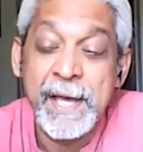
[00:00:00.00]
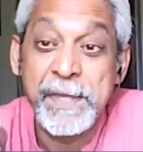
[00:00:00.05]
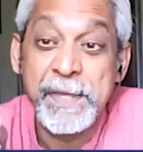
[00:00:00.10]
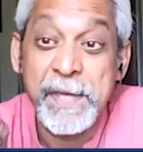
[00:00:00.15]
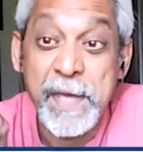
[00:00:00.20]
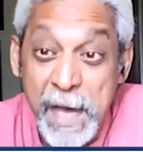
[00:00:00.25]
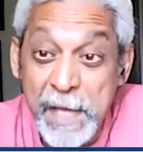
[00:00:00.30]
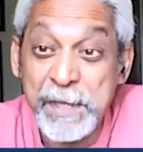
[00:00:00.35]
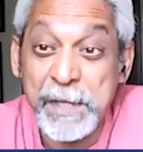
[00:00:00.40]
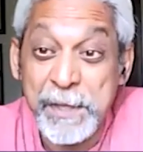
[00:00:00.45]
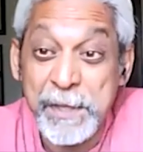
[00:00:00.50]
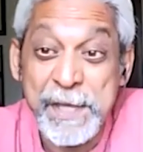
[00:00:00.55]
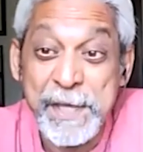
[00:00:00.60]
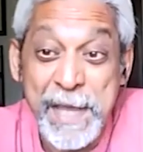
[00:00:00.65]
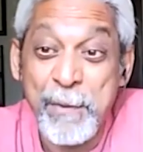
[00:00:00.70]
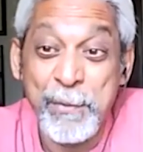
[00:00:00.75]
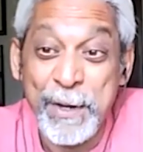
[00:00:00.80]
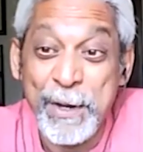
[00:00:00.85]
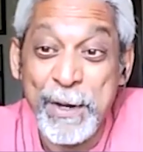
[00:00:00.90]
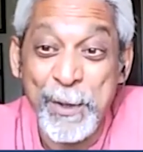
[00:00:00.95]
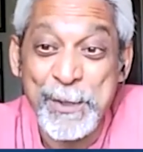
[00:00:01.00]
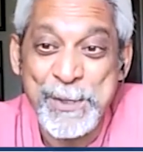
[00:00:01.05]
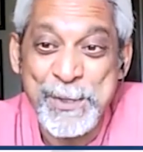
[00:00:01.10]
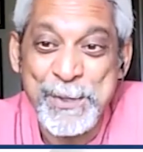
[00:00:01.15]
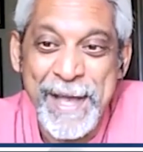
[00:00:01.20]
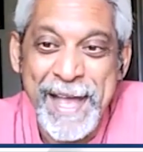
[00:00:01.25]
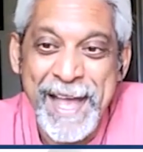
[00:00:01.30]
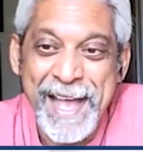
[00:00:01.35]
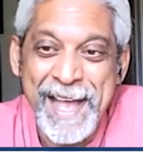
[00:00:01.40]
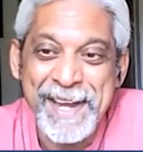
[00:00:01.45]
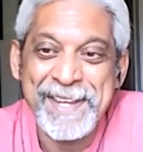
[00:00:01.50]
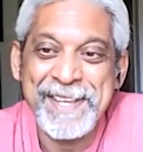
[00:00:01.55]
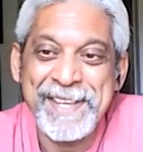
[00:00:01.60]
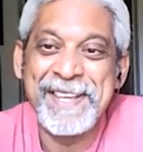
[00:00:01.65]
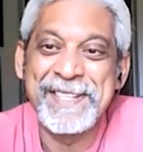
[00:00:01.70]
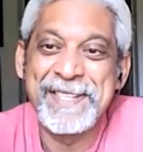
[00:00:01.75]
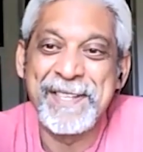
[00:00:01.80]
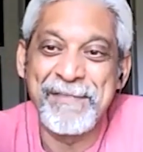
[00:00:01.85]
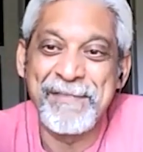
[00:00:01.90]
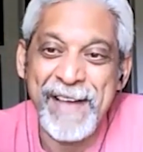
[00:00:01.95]
The other thing I will also add
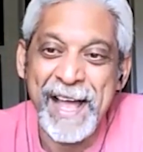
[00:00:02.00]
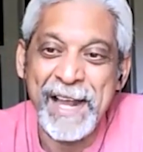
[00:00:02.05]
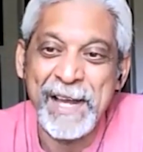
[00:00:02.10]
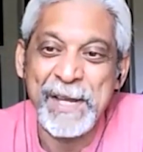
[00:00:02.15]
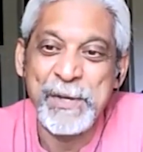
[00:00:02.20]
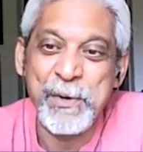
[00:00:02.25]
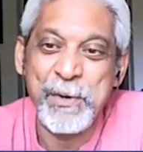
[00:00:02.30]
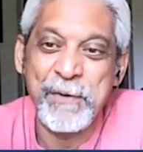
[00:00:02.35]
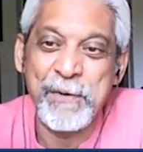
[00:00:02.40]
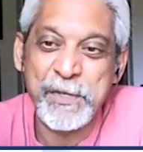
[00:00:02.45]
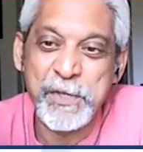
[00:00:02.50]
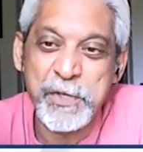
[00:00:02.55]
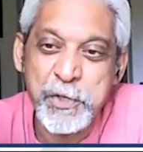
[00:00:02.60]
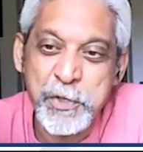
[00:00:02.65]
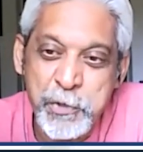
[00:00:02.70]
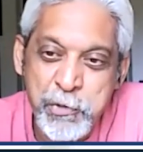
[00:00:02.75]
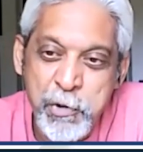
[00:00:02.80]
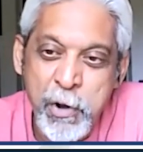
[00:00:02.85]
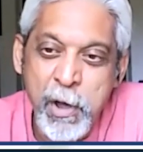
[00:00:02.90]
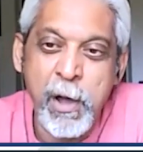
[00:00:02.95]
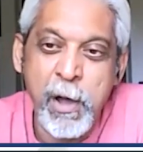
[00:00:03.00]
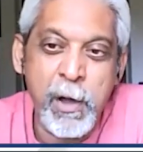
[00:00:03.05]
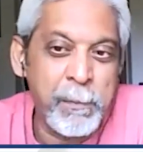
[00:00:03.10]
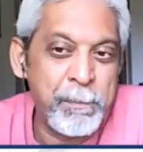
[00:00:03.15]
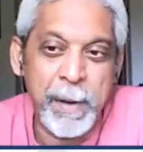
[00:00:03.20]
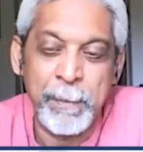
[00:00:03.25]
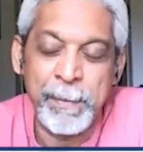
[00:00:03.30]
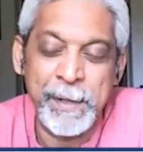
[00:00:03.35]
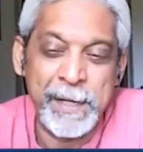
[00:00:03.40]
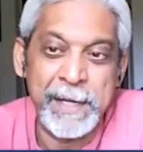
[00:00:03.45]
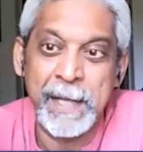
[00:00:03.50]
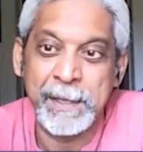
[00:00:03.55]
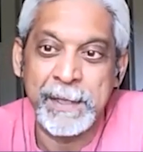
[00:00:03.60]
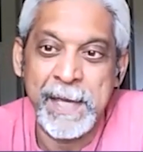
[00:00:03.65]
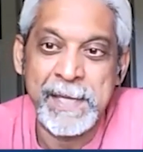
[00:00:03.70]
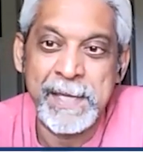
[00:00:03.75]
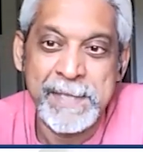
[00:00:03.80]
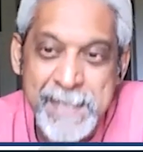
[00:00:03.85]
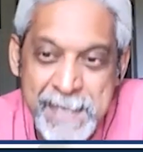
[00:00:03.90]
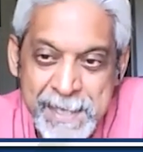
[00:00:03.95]
is the value of a strong public
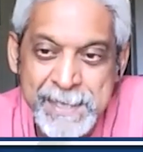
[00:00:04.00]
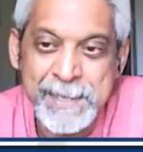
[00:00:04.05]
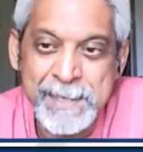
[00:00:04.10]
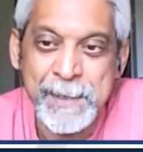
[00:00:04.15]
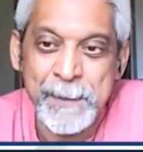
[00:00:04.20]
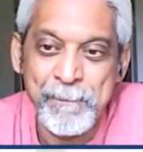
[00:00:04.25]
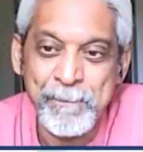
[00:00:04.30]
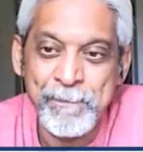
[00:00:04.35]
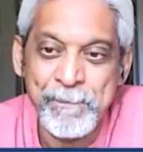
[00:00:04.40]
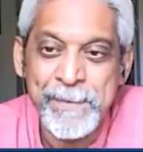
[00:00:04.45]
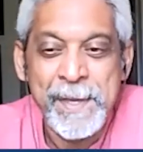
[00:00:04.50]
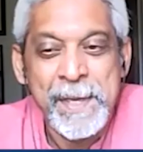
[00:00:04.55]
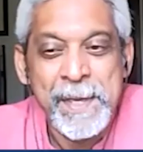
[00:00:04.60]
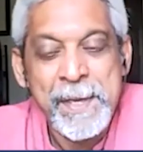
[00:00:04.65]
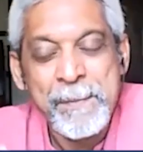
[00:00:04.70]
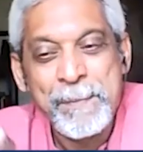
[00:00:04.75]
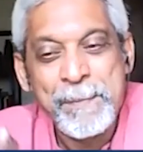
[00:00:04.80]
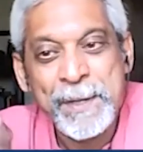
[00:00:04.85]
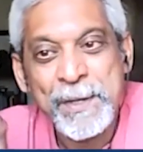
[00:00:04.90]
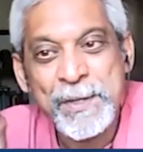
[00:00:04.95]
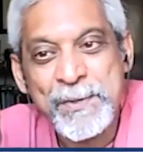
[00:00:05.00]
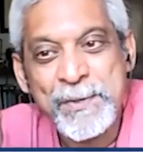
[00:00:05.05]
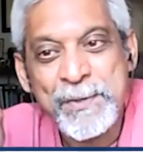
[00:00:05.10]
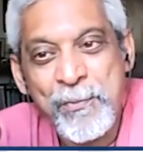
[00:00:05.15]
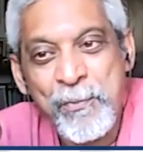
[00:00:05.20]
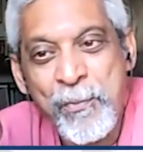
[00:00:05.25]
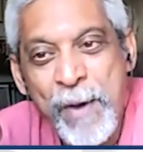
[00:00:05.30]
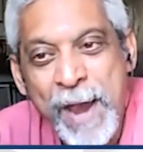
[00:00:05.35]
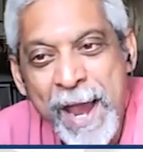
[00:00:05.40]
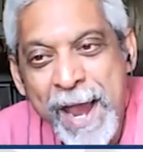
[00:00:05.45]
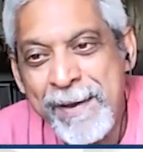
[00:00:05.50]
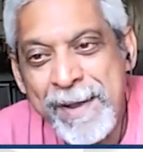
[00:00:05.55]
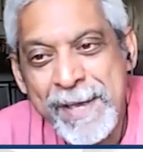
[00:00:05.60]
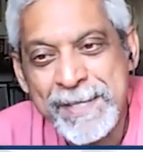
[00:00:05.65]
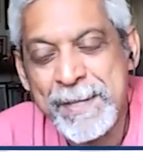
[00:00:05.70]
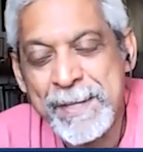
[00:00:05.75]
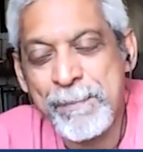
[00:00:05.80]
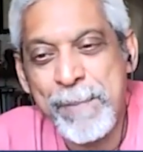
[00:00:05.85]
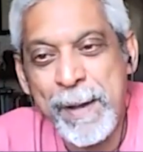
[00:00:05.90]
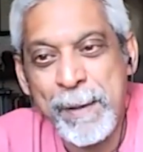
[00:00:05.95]
healthcare system, because where
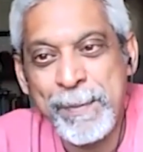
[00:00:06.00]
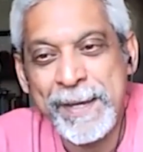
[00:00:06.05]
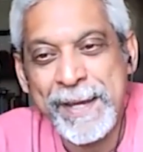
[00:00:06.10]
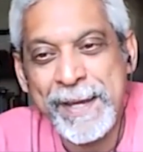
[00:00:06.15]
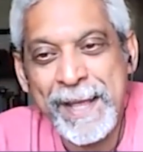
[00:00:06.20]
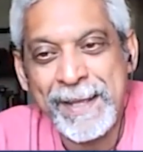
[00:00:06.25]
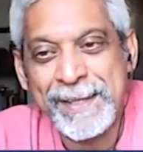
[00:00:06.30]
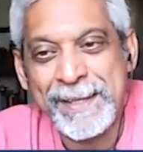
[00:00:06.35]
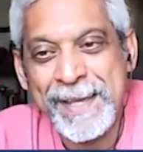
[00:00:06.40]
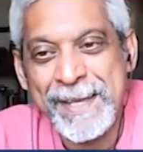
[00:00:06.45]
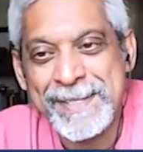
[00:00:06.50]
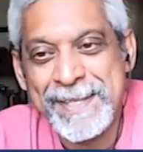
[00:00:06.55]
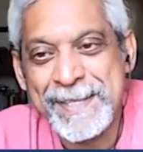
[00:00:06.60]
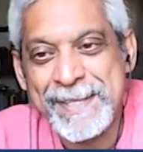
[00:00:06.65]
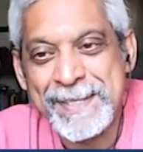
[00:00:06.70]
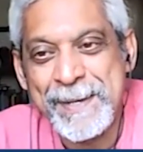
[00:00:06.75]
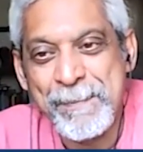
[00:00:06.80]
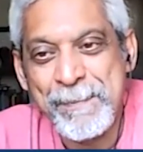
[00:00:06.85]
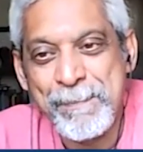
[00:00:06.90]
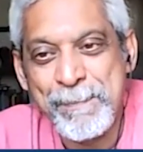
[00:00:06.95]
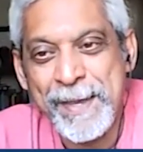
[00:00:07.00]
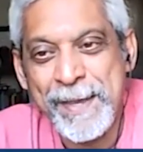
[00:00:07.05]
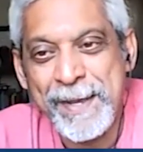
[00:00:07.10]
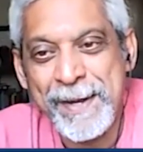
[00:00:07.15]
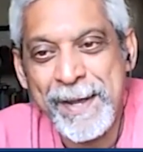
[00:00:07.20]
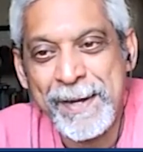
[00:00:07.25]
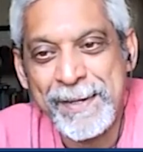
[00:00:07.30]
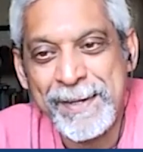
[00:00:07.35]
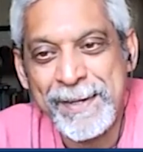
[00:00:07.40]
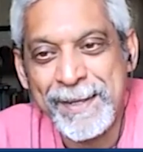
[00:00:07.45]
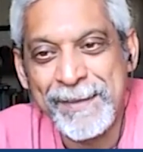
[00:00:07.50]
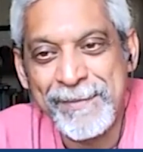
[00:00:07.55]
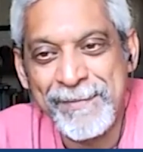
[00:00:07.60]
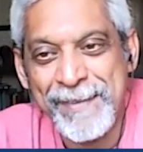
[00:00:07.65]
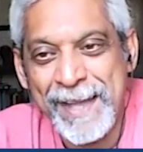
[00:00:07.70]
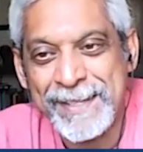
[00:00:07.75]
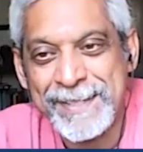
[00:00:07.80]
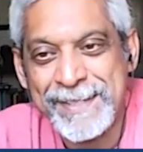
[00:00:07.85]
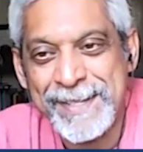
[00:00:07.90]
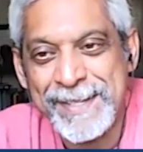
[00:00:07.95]
has the public healthcare system been until the
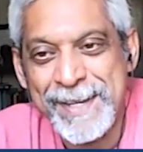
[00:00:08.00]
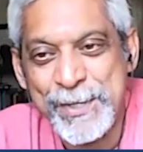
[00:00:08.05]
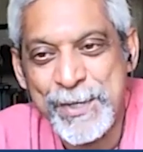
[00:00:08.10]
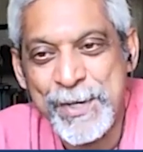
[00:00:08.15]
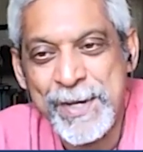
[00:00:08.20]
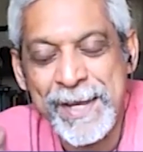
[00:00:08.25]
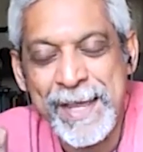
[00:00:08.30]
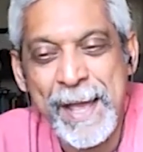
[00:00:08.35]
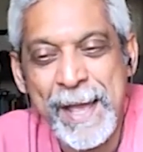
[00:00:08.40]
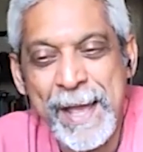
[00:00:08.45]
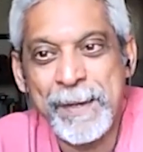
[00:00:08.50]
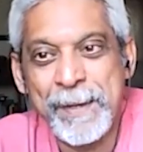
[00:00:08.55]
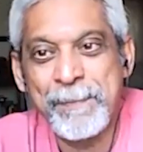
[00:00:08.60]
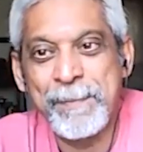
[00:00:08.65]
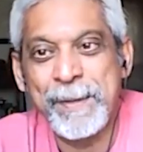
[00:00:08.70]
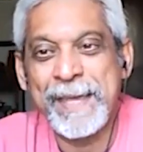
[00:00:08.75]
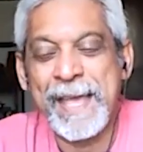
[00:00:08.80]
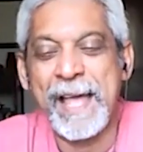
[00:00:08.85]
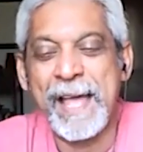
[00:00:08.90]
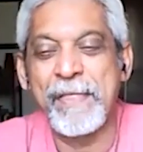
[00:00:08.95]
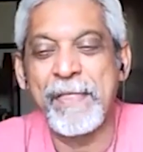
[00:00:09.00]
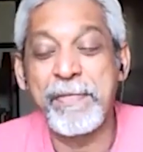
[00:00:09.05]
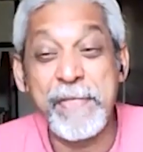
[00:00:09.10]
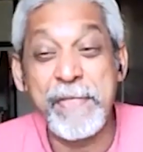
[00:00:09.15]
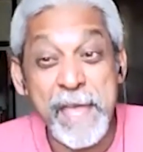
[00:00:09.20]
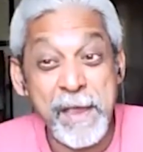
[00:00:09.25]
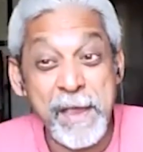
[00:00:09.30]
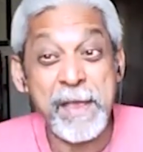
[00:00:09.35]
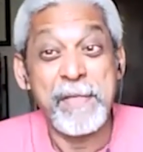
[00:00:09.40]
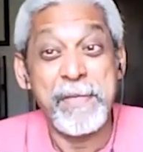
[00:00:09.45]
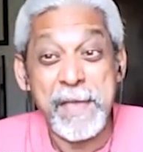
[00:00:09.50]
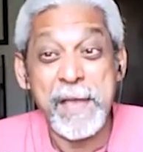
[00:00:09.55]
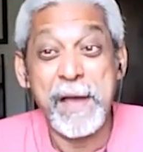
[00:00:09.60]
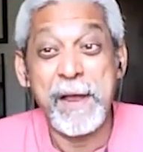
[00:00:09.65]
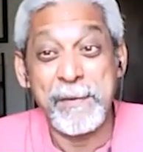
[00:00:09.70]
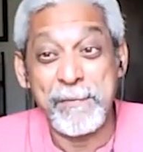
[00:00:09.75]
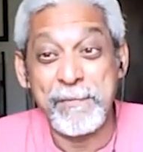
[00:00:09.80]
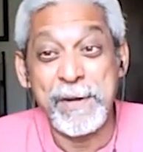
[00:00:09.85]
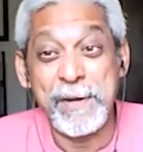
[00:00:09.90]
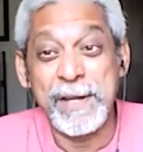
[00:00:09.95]
vaccination campaign began? They, they
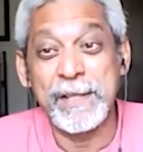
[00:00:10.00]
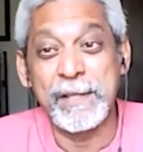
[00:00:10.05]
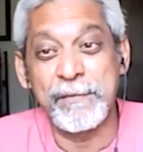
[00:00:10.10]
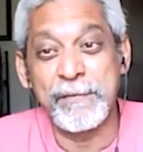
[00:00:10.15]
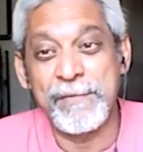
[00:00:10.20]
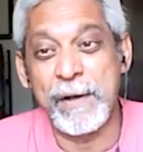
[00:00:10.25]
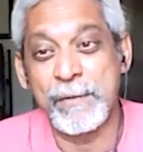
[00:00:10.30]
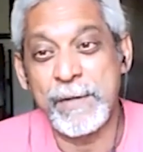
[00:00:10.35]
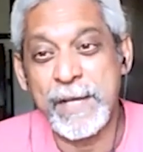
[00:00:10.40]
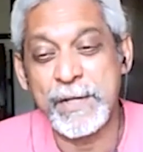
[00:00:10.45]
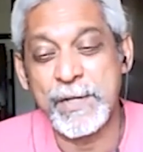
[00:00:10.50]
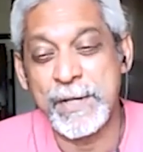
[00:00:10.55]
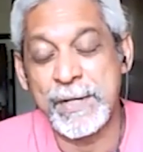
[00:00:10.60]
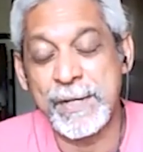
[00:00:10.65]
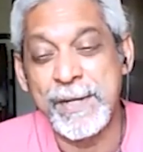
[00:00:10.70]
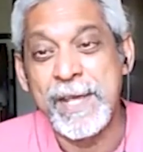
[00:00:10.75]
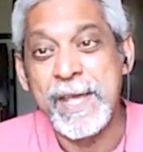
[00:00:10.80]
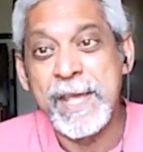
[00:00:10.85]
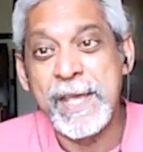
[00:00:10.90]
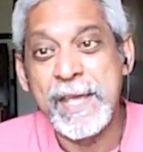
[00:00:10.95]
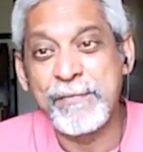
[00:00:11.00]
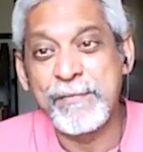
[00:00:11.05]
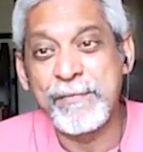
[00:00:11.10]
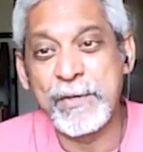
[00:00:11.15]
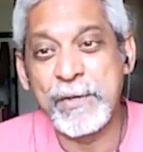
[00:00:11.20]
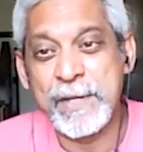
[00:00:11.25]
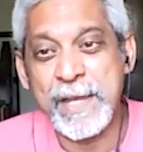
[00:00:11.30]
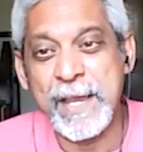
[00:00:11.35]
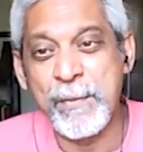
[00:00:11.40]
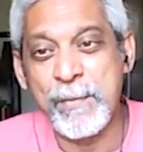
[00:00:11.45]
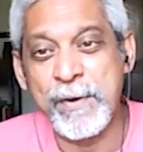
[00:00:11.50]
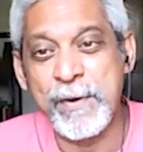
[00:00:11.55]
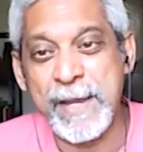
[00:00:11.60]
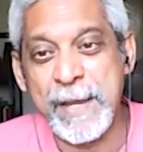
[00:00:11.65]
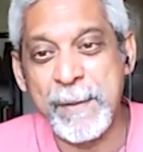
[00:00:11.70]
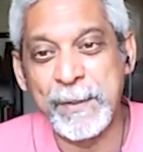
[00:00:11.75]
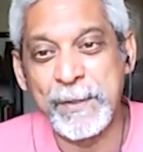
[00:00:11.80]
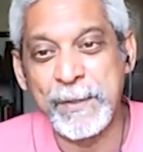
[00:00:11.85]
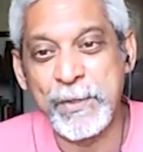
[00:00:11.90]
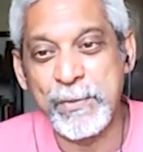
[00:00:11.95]
are really the foundation. If today we're
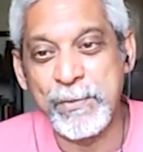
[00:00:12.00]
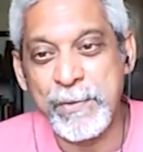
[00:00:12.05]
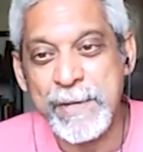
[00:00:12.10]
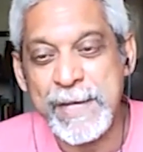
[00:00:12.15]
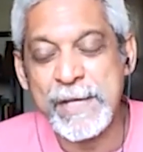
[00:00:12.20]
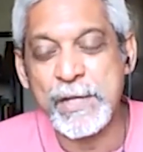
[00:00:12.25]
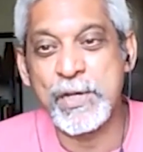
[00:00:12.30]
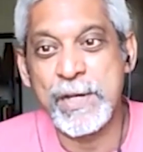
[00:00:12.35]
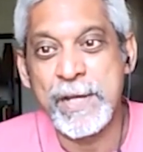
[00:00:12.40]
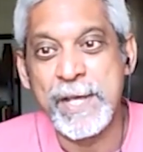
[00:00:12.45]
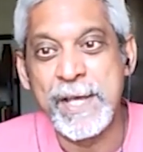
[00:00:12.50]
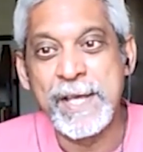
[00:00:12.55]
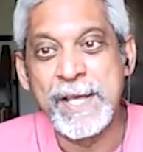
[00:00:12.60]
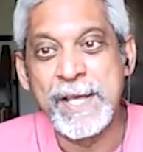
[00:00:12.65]
able to reach